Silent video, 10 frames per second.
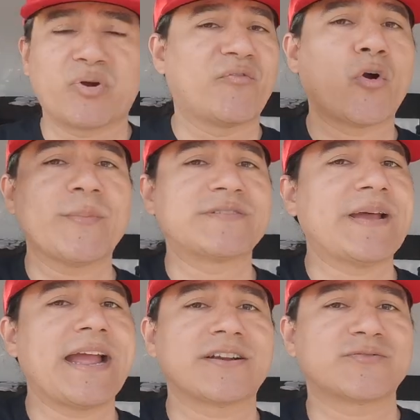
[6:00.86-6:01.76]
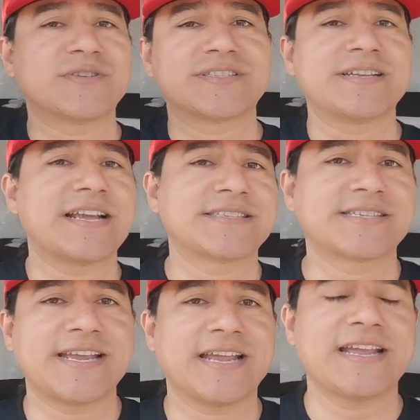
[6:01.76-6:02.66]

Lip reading: performance baggers was the next thing,